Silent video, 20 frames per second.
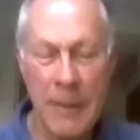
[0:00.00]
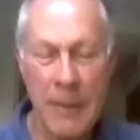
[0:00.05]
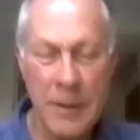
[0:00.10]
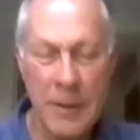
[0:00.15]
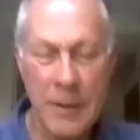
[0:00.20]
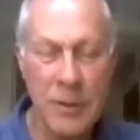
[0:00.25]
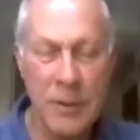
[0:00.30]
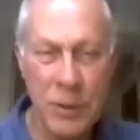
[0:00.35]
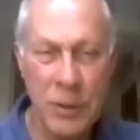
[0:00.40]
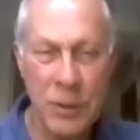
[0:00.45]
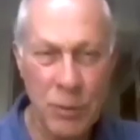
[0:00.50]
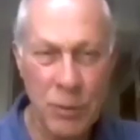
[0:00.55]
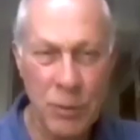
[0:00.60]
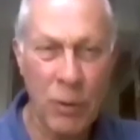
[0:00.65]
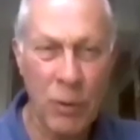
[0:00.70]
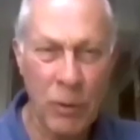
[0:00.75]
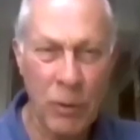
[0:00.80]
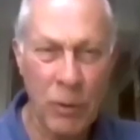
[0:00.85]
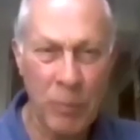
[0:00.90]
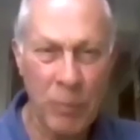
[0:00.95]
you
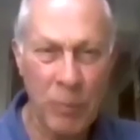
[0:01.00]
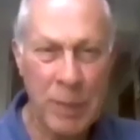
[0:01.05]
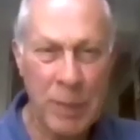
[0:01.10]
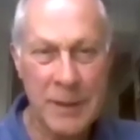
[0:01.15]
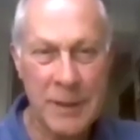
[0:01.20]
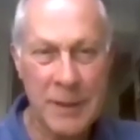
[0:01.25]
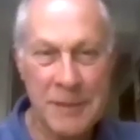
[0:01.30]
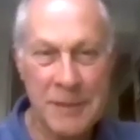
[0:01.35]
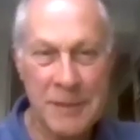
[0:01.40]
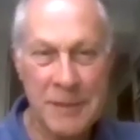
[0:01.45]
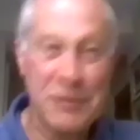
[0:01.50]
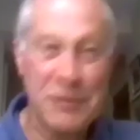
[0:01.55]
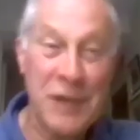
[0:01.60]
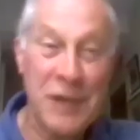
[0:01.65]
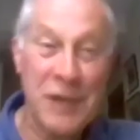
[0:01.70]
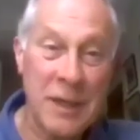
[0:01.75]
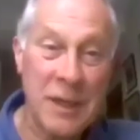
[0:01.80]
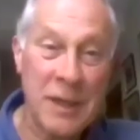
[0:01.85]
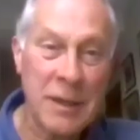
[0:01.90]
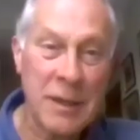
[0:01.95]
all
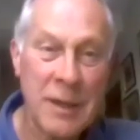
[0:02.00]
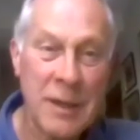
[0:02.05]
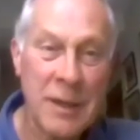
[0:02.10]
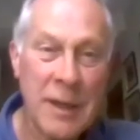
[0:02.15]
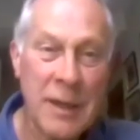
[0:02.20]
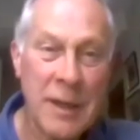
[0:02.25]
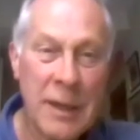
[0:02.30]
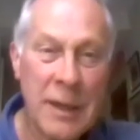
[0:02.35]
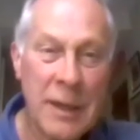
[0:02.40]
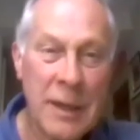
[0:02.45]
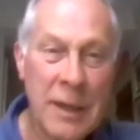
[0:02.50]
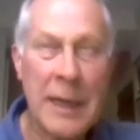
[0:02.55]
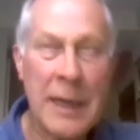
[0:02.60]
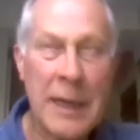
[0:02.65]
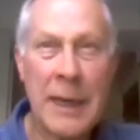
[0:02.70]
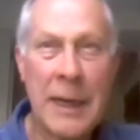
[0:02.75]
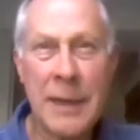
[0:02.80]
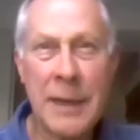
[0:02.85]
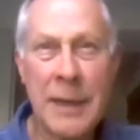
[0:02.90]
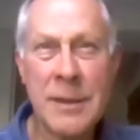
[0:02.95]
persevere
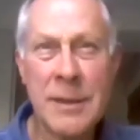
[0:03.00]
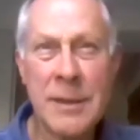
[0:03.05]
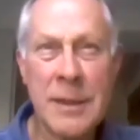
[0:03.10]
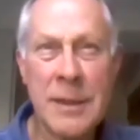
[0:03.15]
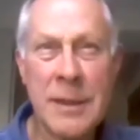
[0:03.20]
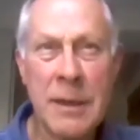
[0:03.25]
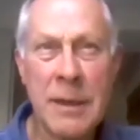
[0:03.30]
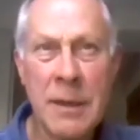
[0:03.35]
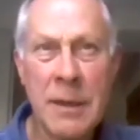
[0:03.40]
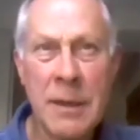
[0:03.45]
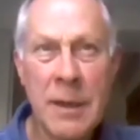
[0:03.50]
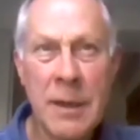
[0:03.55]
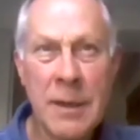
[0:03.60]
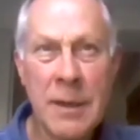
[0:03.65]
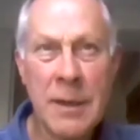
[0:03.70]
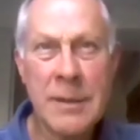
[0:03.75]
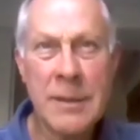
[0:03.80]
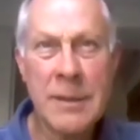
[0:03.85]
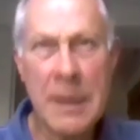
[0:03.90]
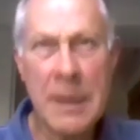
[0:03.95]
and
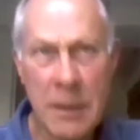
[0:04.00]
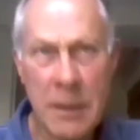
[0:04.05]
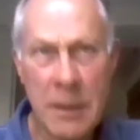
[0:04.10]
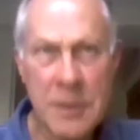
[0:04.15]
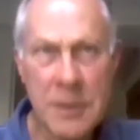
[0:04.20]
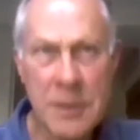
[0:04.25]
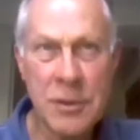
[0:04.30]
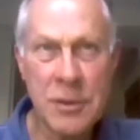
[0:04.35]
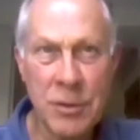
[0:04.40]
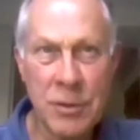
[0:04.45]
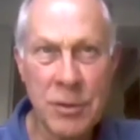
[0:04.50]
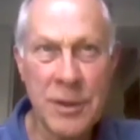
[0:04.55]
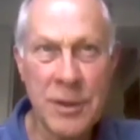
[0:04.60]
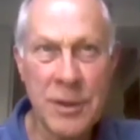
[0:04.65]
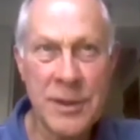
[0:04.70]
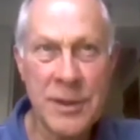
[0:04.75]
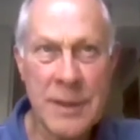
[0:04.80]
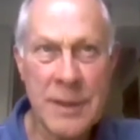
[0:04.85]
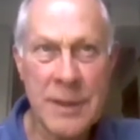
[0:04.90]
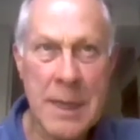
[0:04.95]
tell the stories
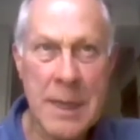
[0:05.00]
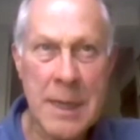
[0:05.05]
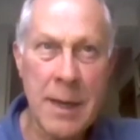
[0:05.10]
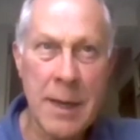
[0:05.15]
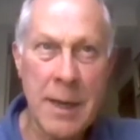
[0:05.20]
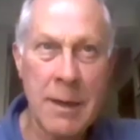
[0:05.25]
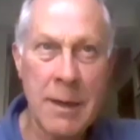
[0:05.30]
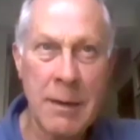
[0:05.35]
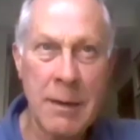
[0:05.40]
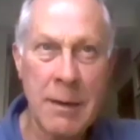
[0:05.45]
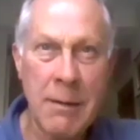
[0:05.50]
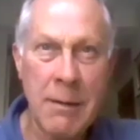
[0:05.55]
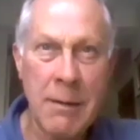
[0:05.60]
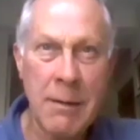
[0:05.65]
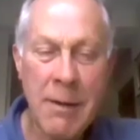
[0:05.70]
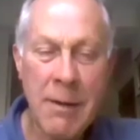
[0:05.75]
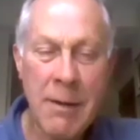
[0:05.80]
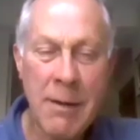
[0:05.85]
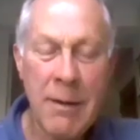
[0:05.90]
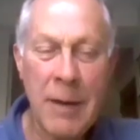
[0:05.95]
as they are
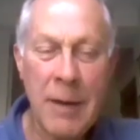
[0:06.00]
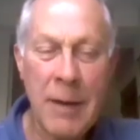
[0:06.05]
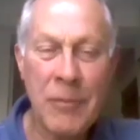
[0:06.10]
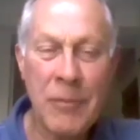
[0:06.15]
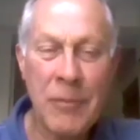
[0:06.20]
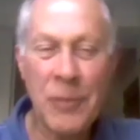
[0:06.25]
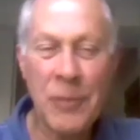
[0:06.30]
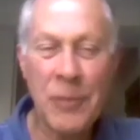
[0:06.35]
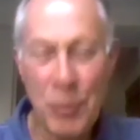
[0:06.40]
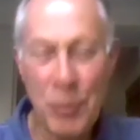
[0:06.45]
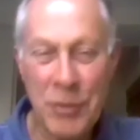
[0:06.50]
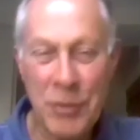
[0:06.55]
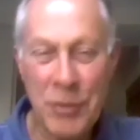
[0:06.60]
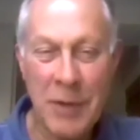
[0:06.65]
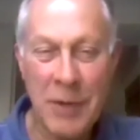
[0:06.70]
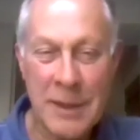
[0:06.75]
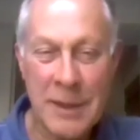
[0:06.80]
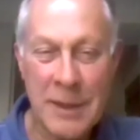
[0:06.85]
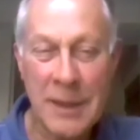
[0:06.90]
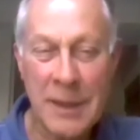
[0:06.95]
and form the
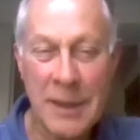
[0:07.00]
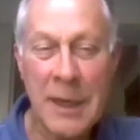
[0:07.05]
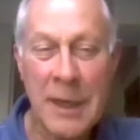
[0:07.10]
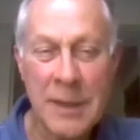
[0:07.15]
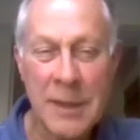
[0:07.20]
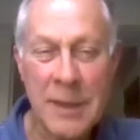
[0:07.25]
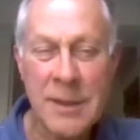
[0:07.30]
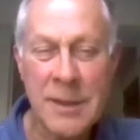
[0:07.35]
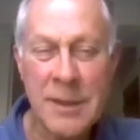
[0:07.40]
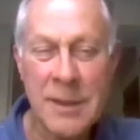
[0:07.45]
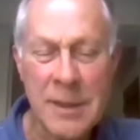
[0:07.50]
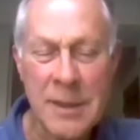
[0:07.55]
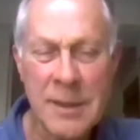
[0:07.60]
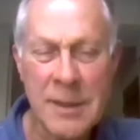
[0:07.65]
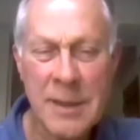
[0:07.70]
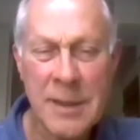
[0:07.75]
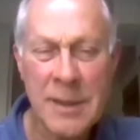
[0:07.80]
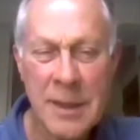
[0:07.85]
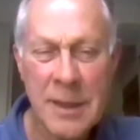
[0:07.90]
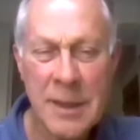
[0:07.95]
right alliances,
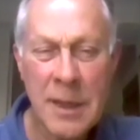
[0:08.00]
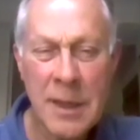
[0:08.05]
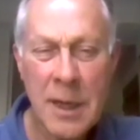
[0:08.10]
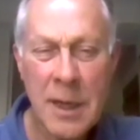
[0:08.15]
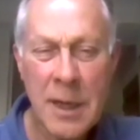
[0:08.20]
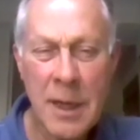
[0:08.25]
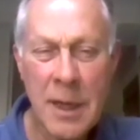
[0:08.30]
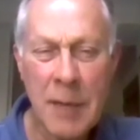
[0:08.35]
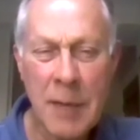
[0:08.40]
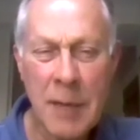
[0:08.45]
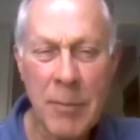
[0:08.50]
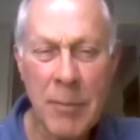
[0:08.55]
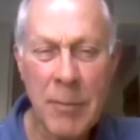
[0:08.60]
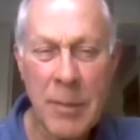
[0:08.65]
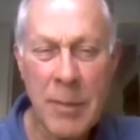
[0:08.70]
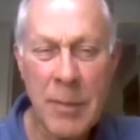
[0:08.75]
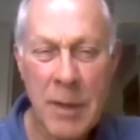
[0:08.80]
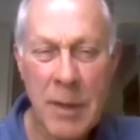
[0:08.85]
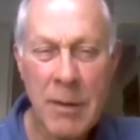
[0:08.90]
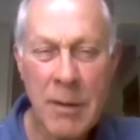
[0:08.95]

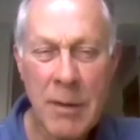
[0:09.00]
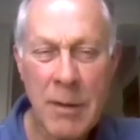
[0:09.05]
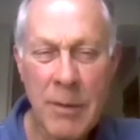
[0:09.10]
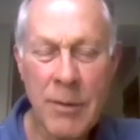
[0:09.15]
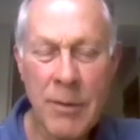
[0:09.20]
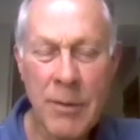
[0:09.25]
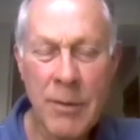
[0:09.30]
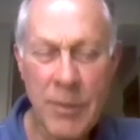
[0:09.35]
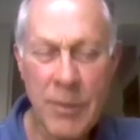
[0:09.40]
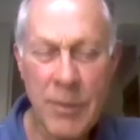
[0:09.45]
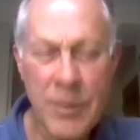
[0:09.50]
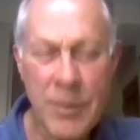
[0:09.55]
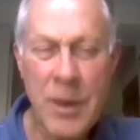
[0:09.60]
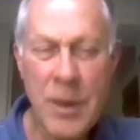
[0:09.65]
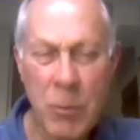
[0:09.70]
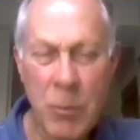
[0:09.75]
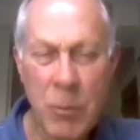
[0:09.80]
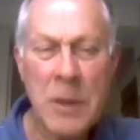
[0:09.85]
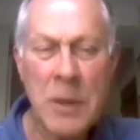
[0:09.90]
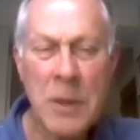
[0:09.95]
there
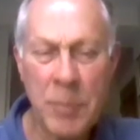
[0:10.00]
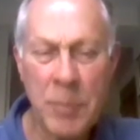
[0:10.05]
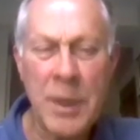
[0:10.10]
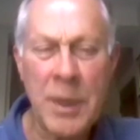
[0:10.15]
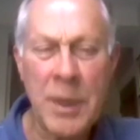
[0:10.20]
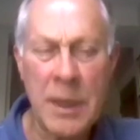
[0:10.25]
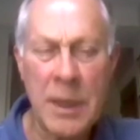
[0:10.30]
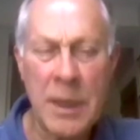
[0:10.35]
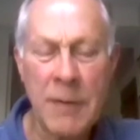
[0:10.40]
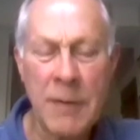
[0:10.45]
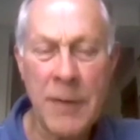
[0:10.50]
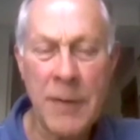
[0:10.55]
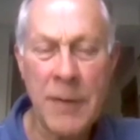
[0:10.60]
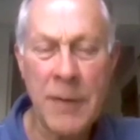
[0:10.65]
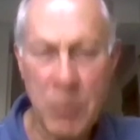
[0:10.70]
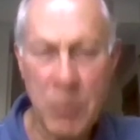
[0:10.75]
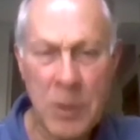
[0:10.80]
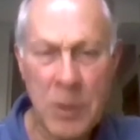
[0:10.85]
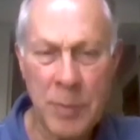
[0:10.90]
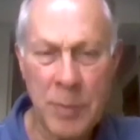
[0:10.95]
will be
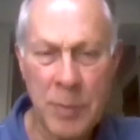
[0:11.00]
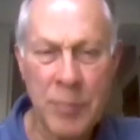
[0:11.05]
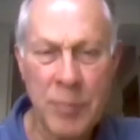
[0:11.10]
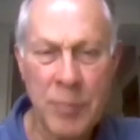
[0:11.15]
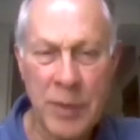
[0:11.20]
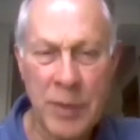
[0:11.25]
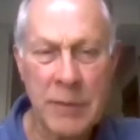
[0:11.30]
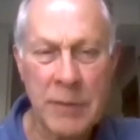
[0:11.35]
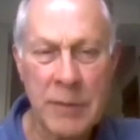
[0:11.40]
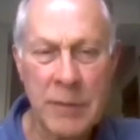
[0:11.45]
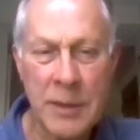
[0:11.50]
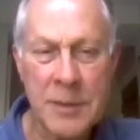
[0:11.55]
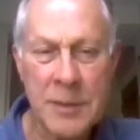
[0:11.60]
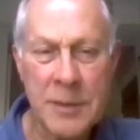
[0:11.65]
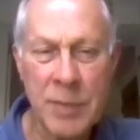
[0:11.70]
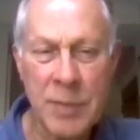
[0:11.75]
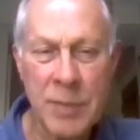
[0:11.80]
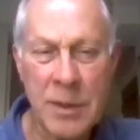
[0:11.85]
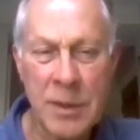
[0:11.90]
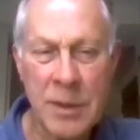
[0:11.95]
progress,
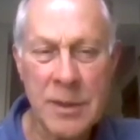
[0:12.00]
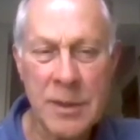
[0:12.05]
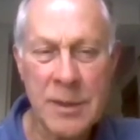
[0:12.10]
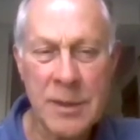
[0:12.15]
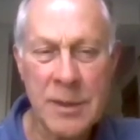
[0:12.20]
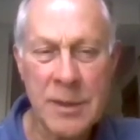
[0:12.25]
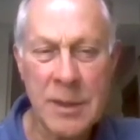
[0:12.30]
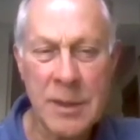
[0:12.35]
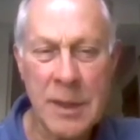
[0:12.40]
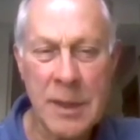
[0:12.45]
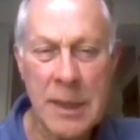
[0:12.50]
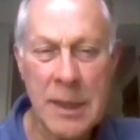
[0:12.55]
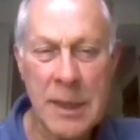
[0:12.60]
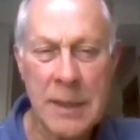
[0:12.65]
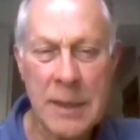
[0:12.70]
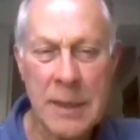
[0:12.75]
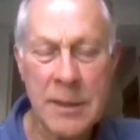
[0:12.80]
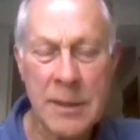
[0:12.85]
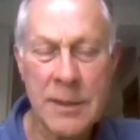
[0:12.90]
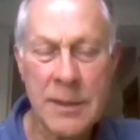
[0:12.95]
because it
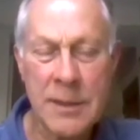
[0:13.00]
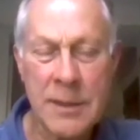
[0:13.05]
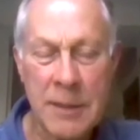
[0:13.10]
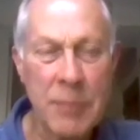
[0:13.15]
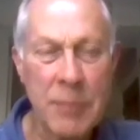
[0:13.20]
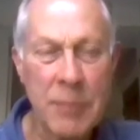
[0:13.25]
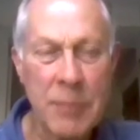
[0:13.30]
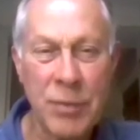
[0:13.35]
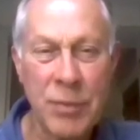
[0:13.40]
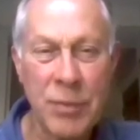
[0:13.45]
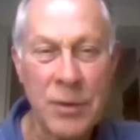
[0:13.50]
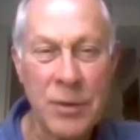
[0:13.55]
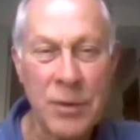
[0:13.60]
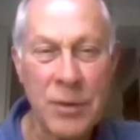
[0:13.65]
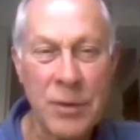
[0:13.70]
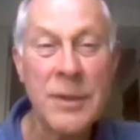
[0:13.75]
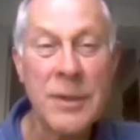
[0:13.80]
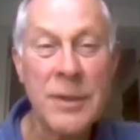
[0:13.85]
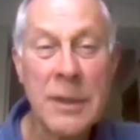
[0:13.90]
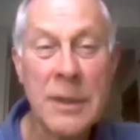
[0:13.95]
is so important.
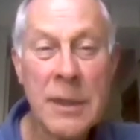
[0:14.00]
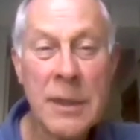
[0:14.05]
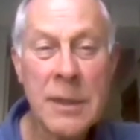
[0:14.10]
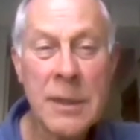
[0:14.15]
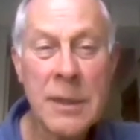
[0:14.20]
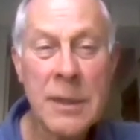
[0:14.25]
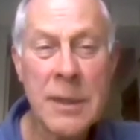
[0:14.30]
So